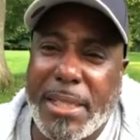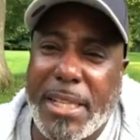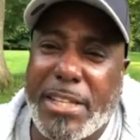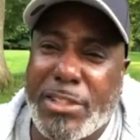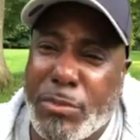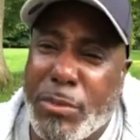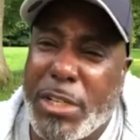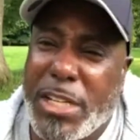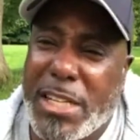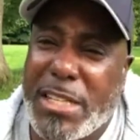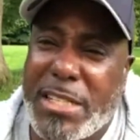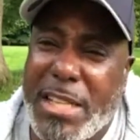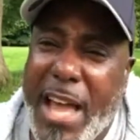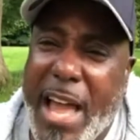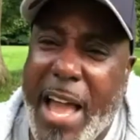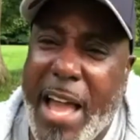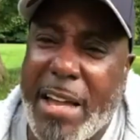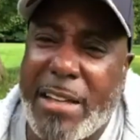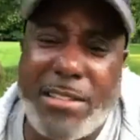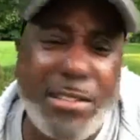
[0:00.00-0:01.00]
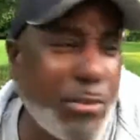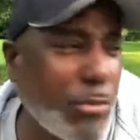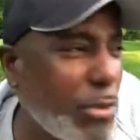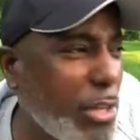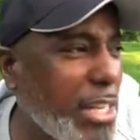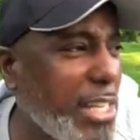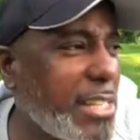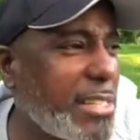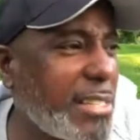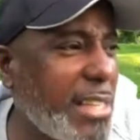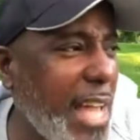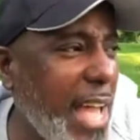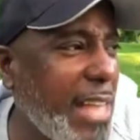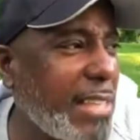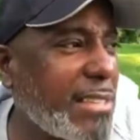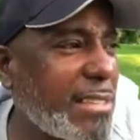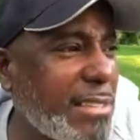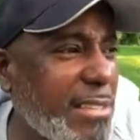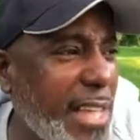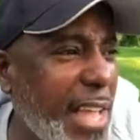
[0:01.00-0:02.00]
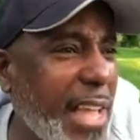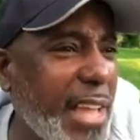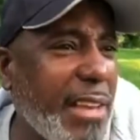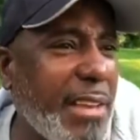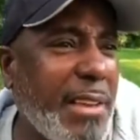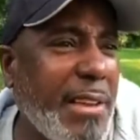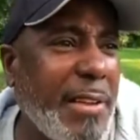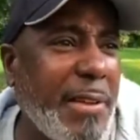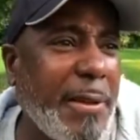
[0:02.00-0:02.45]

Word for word: It's really sad. It's a really sad state